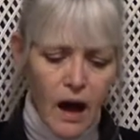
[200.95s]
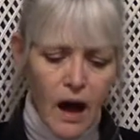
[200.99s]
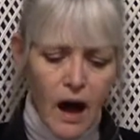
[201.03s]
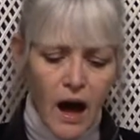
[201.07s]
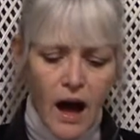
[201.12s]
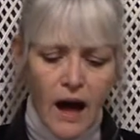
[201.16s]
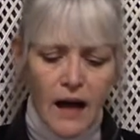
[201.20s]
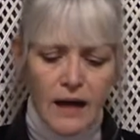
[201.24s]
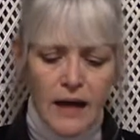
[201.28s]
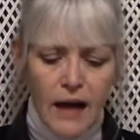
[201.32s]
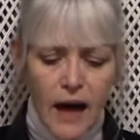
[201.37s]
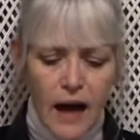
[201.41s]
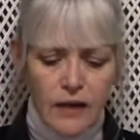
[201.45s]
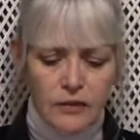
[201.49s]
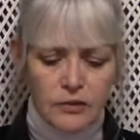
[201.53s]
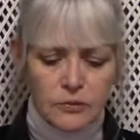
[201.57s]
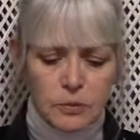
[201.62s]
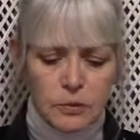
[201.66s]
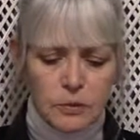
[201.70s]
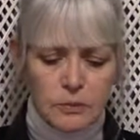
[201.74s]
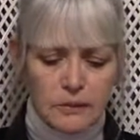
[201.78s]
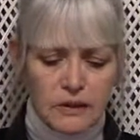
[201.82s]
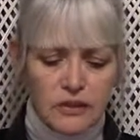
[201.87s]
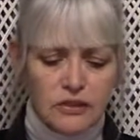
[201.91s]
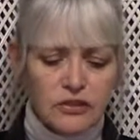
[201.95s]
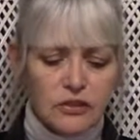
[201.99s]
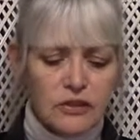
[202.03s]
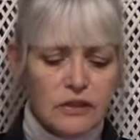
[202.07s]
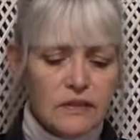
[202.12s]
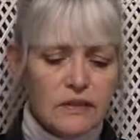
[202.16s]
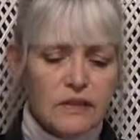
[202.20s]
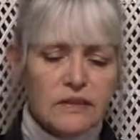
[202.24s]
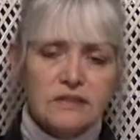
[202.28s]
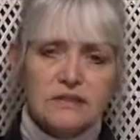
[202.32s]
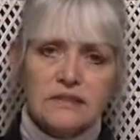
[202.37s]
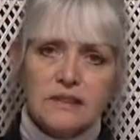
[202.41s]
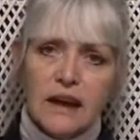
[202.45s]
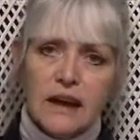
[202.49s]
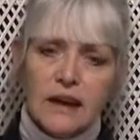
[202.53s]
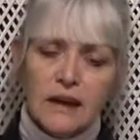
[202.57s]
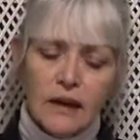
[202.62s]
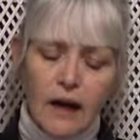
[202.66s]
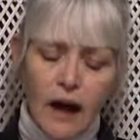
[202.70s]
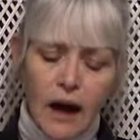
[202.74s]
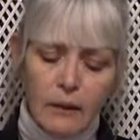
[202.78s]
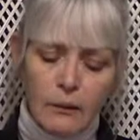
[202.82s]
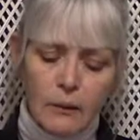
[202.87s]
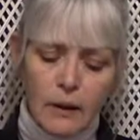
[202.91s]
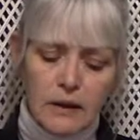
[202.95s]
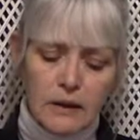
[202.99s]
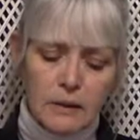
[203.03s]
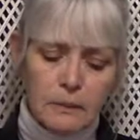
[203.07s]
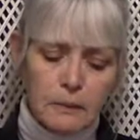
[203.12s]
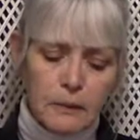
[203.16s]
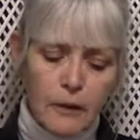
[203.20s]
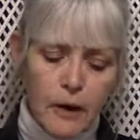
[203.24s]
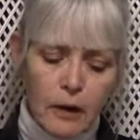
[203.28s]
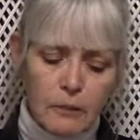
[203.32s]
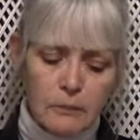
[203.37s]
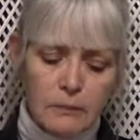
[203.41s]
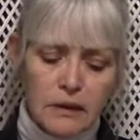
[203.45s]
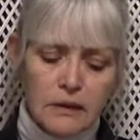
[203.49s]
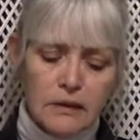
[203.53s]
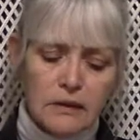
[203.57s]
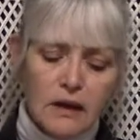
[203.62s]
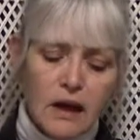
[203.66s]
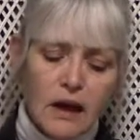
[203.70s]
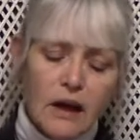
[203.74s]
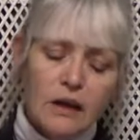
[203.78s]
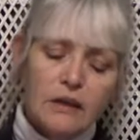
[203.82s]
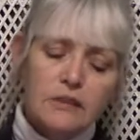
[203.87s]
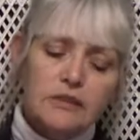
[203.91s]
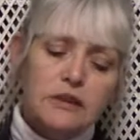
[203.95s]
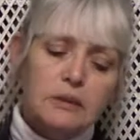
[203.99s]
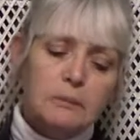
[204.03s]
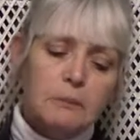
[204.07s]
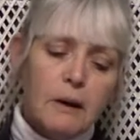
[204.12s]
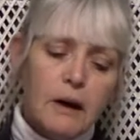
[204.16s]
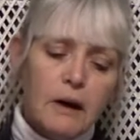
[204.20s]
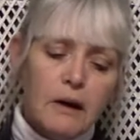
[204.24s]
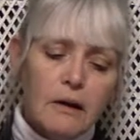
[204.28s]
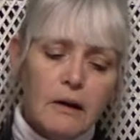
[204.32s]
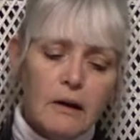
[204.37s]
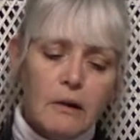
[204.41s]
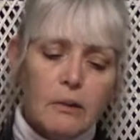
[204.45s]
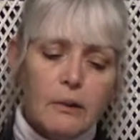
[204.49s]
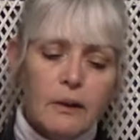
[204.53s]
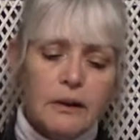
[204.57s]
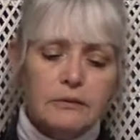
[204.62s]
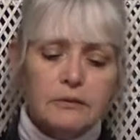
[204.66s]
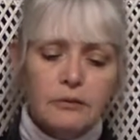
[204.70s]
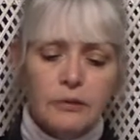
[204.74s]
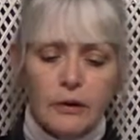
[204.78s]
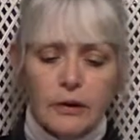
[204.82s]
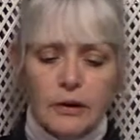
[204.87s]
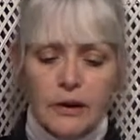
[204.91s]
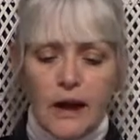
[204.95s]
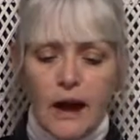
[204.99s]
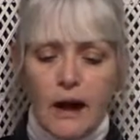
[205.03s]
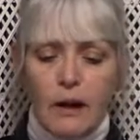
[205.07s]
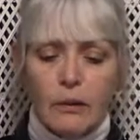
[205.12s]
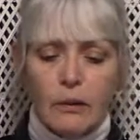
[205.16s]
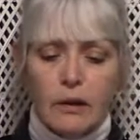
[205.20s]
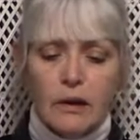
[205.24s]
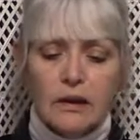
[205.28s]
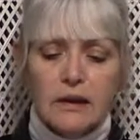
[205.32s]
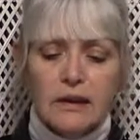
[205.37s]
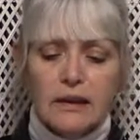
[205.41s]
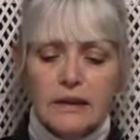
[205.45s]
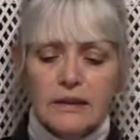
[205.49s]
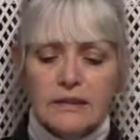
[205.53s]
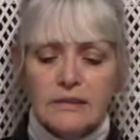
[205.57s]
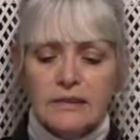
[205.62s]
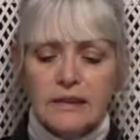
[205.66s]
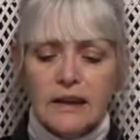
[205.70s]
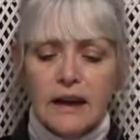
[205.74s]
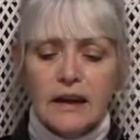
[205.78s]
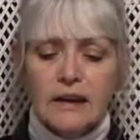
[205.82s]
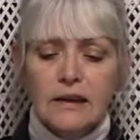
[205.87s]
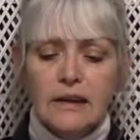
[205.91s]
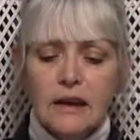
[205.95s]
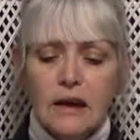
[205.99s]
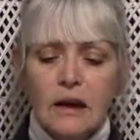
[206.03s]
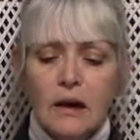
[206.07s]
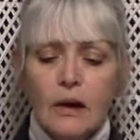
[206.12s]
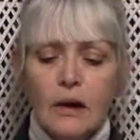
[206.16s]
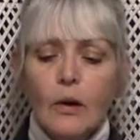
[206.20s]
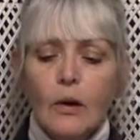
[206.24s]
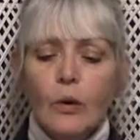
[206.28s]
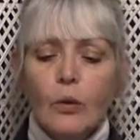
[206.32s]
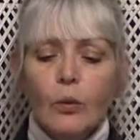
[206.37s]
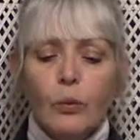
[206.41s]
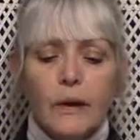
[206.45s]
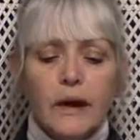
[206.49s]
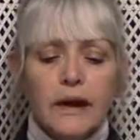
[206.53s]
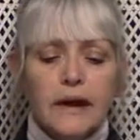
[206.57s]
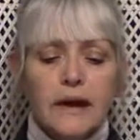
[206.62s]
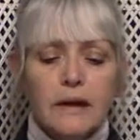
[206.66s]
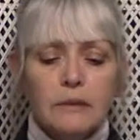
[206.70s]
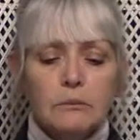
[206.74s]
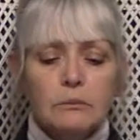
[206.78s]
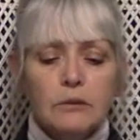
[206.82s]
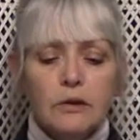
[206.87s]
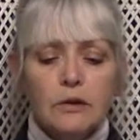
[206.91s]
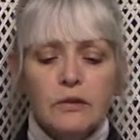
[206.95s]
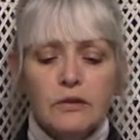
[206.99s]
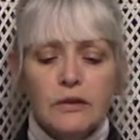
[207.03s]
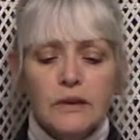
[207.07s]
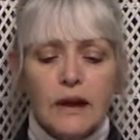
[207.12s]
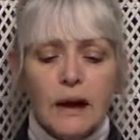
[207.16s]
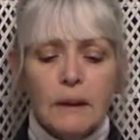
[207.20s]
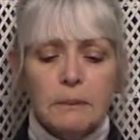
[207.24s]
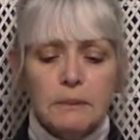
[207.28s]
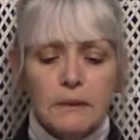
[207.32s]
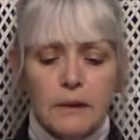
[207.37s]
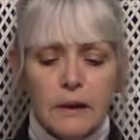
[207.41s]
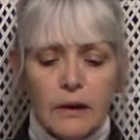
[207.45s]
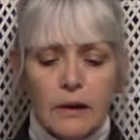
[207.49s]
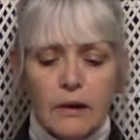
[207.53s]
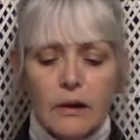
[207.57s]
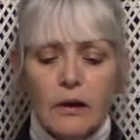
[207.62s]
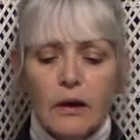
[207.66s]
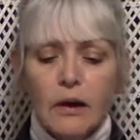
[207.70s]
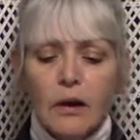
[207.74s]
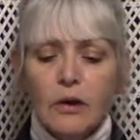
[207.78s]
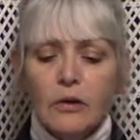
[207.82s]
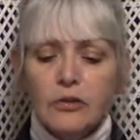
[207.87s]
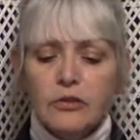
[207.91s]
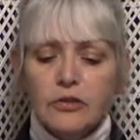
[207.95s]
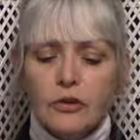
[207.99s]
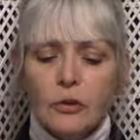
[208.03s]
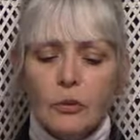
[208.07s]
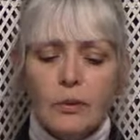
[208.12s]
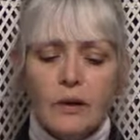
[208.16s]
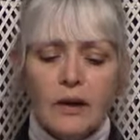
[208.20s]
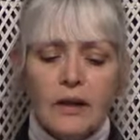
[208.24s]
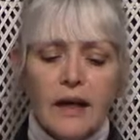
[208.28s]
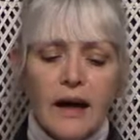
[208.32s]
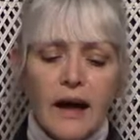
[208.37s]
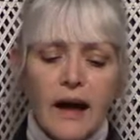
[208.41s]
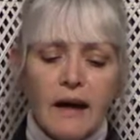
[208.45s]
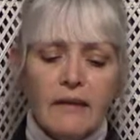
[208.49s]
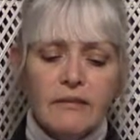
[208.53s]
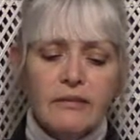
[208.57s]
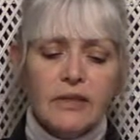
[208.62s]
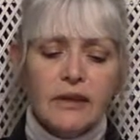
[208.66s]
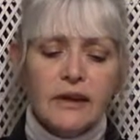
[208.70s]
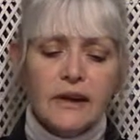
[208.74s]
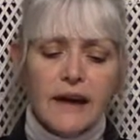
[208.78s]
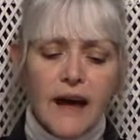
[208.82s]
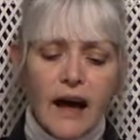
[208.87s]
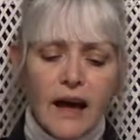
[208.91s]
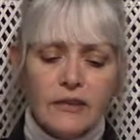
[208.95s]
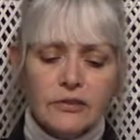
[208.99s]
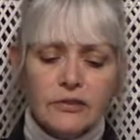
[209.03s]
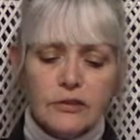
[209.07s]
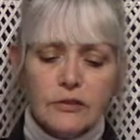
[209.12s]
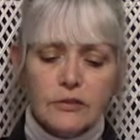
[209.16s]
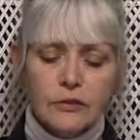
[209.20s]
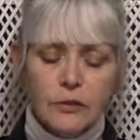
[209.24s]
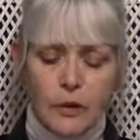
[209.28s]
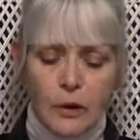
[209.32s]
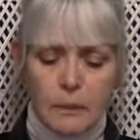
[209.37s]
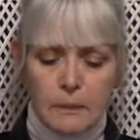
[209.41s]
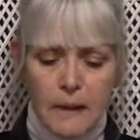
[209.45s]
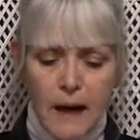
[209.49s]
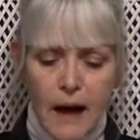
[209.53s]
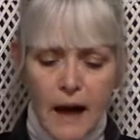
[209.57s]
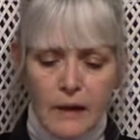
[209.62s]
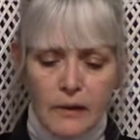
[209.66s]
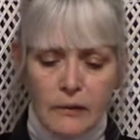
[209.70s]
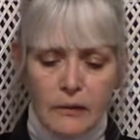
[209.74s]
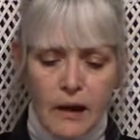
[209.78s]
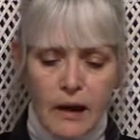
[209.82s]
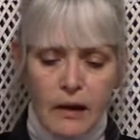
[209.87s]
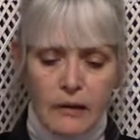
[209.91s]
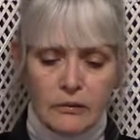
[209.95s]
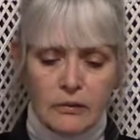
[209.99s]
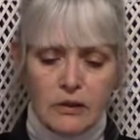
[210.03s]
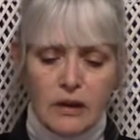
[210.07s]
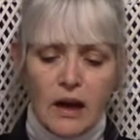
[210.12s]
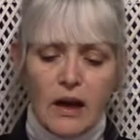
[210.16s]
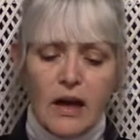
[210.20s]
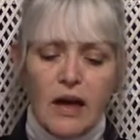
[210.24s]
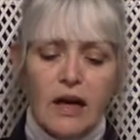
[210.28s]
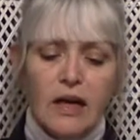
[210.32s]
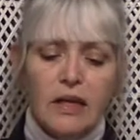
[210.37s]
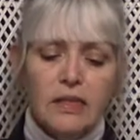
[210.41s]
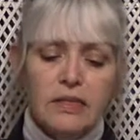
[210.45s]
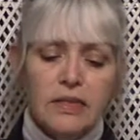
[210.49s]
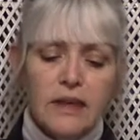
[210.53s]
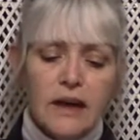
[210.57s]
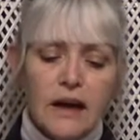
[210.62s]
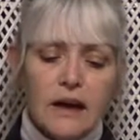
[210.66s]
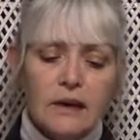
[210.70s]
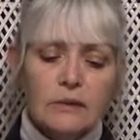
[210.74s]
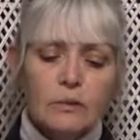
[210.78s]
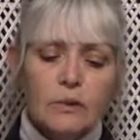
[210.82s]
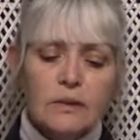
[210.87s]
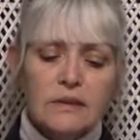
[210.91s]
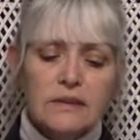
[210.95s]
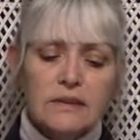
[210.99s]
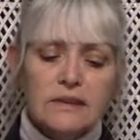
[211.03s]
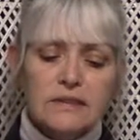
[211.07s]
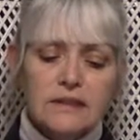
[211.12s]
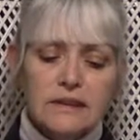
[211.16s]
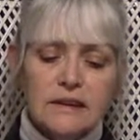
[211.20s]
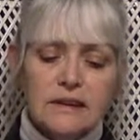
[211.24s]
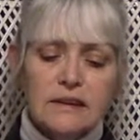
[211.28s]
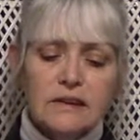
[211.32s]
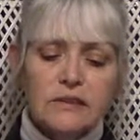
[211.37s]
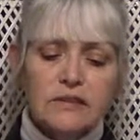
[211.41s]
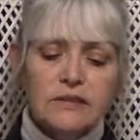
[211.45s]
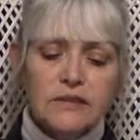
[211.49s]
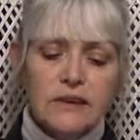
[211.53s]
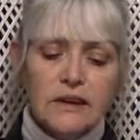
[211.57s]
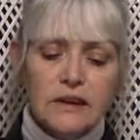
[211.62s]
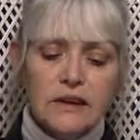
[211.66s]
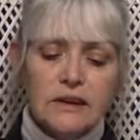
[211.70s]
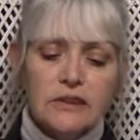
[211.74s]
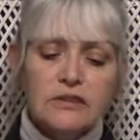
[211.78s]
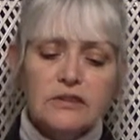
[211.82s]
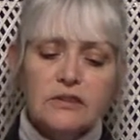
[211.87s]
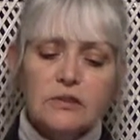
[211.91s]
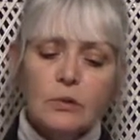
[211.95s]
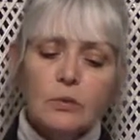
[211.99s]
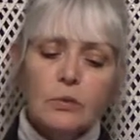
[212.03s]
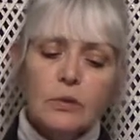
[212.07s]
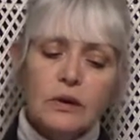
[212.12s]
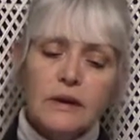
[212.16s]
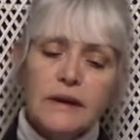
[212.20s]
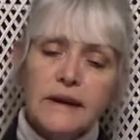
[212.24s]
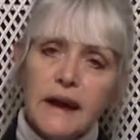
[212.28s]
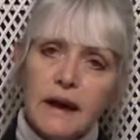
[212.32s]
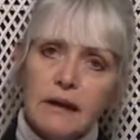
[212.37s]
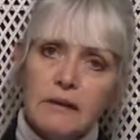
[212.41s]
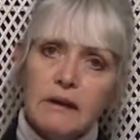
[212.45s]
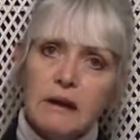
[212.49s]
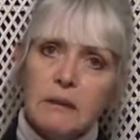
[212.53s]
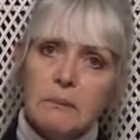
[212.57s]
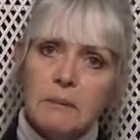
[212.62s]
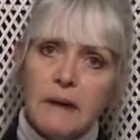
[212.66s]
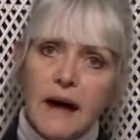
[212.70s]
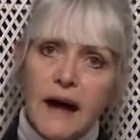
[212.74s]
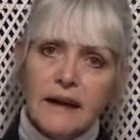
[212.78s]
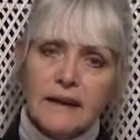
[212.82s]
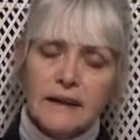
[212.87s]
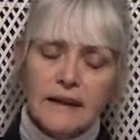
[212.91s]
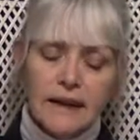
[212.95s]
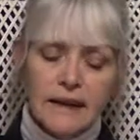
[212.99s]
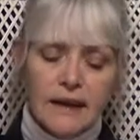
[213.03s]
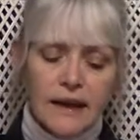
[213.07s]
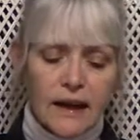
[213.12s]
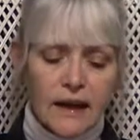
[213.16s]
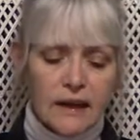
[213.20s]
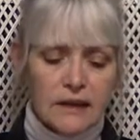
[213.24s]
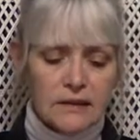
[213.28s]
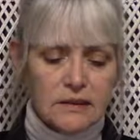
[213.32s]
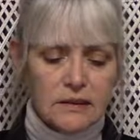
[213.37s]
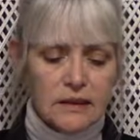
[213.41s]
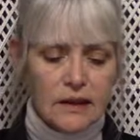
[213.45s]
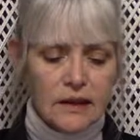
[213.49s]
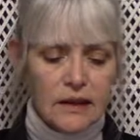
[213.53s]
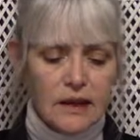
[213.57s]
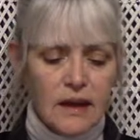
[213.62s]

I asked permission of the State Highway Department to borrow it for an hour, he said. We can move it up here, so we'll have the castle for a background. Then, when the scene is finished, we'll carry it back again.